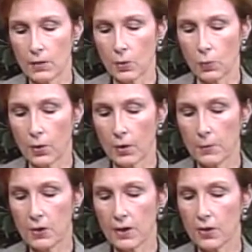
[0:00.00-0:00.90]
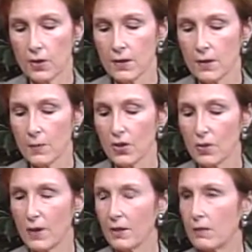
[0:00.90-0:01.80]
we're going to be talking just as much
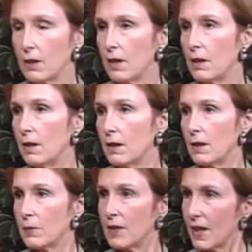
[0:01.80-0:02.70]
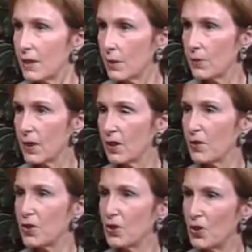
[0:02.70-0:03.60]
about the state of
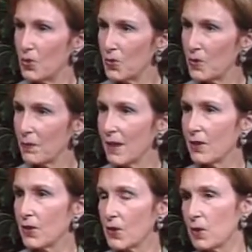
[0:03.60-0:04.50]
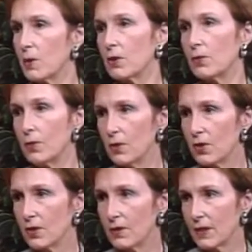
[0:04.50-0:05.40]
television news and also about the
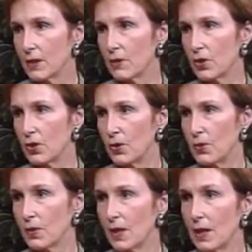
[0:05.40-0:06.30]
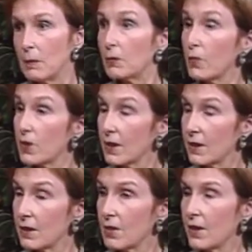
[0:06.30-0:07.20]
future of television news. First, I'd
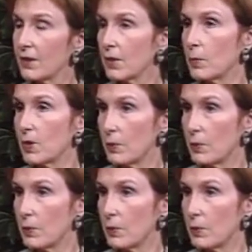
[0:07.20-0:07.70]
like to talk a little bit